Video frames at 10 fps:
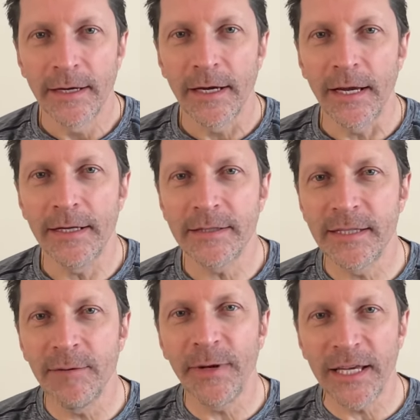It's
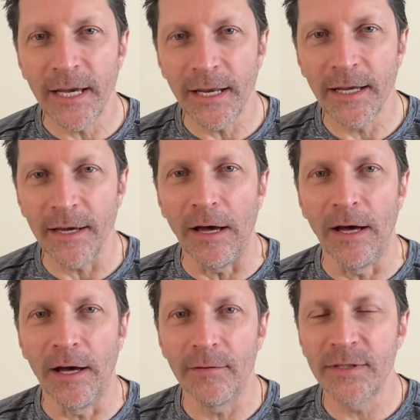the beginning
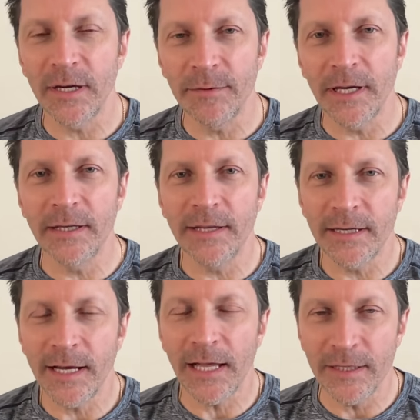of something
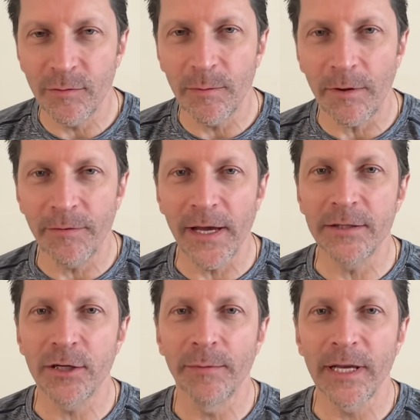that college football
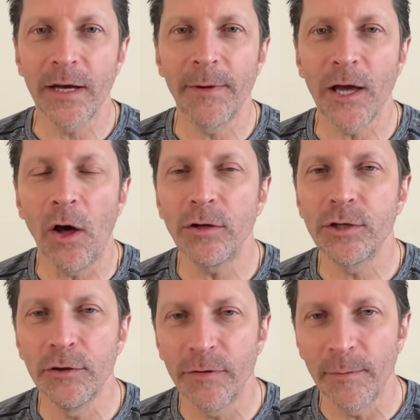fans are becoming all
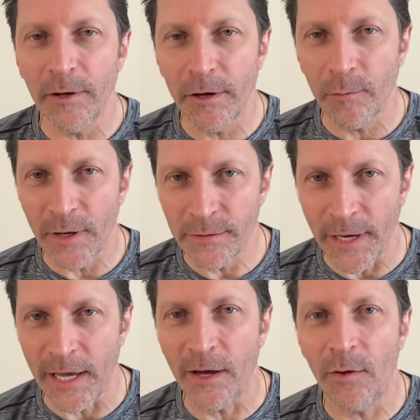too familiar with
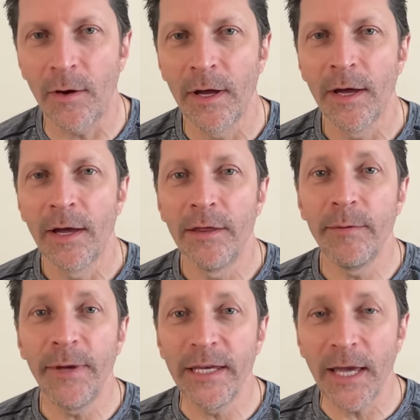now the
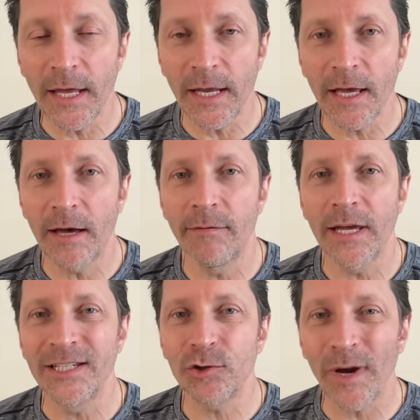beginning
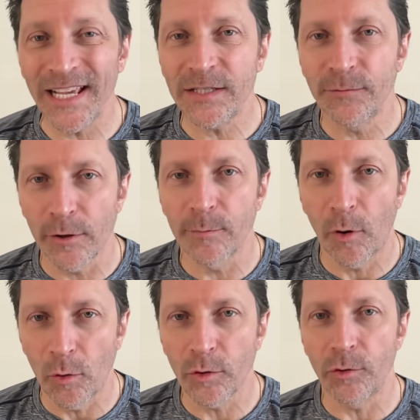of transfer
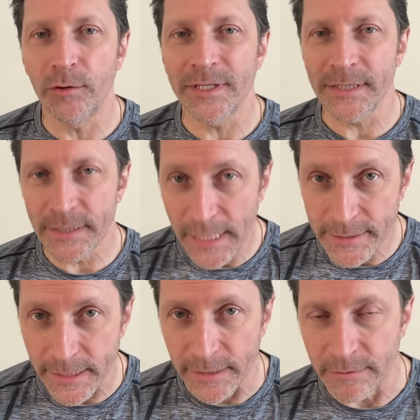portal
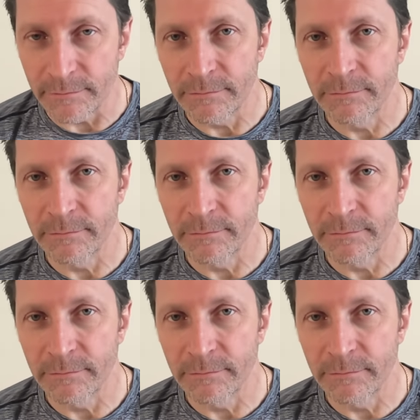season.